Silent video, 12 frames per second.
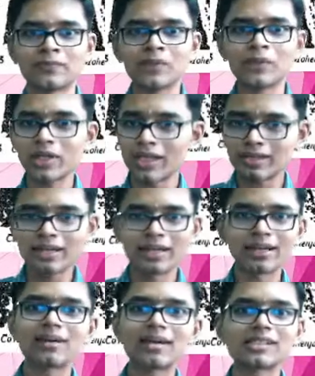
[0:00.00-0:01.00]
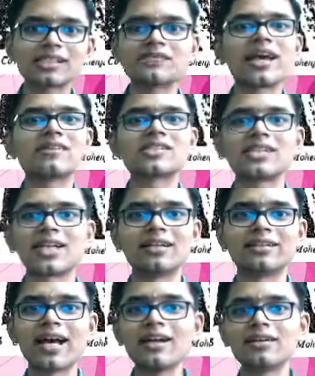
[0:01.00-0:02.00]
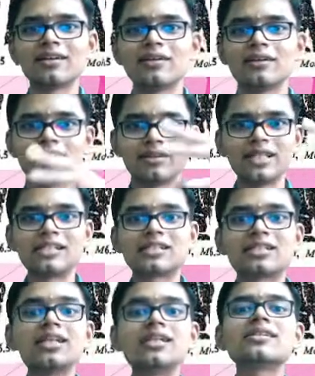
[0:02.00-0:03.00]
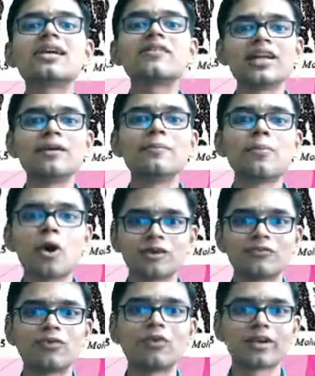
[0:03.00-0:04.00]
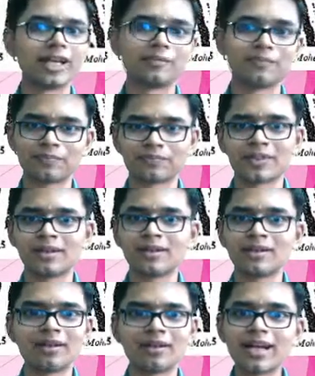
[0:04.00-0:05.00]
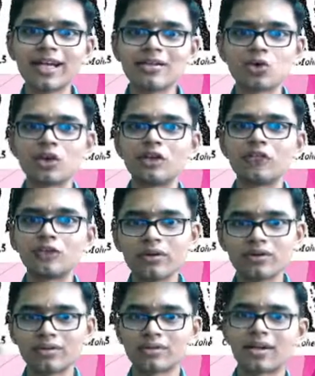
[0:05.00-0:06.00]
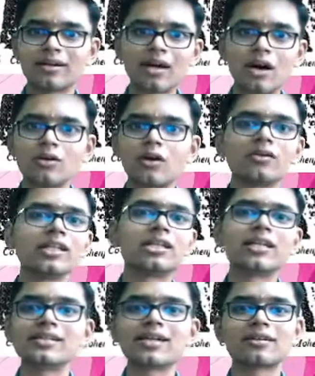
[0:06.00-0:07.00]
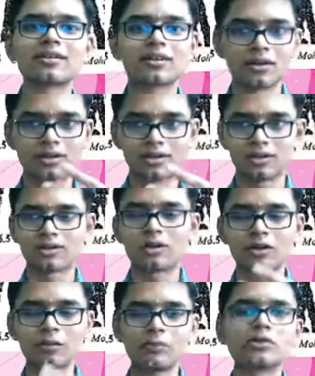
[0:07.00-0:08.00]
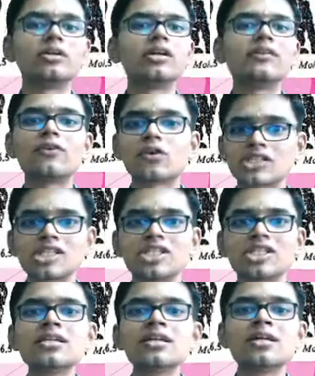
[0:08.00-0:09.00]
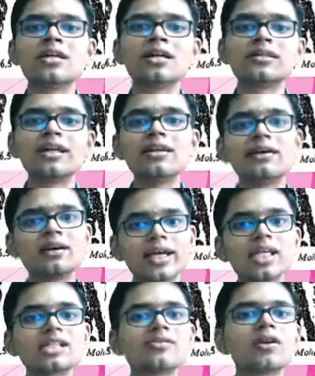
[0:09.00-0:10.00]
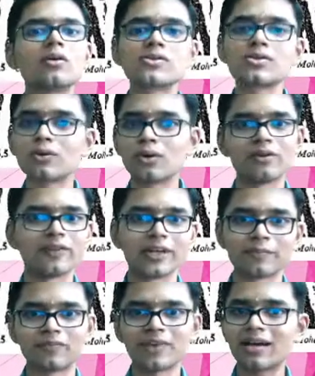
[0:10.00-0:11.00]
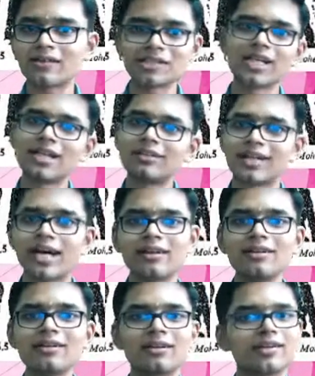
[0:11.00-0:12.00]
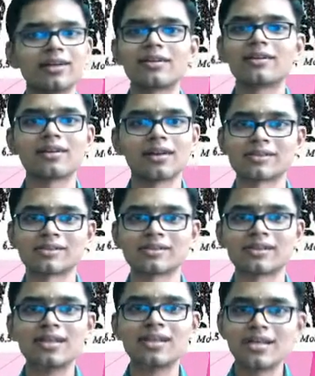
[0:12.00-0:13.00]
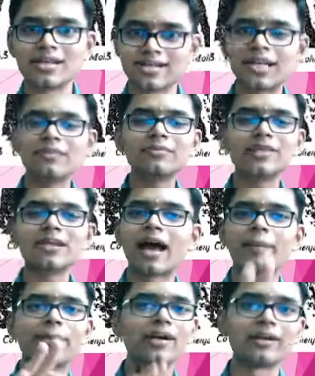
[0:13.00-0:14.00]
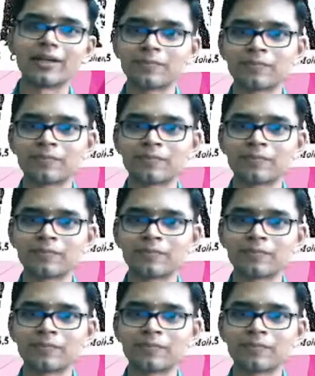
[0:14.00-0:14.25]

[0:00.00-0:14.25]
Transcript: Okay, in the younger classes, we have studied that these trees are very important for rain. Right? So if you cut down all the trees and contribute to deforestation, then rains will also go away. We have studied that in our younger classes. Same thing happened here.